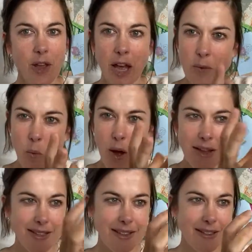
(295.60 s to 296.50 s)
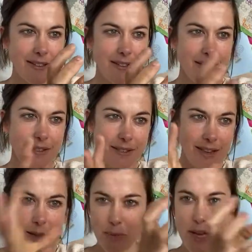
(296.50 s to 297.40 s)
And why isn't
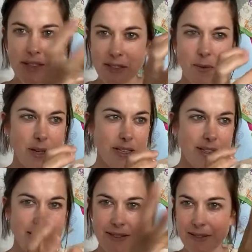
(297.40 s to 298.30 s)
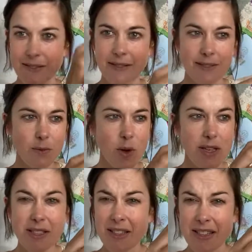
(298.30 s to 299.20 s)
it being squeezed? Why
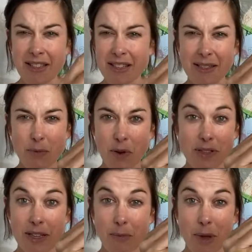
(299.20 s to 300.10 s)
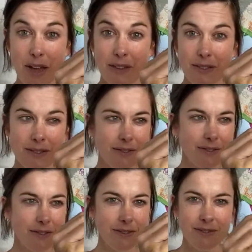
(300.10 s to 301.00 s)
isn't it as small as it can be?
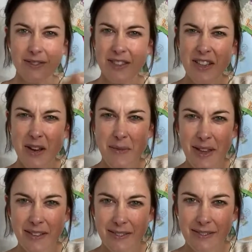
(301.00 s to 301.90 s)
you know what I mean?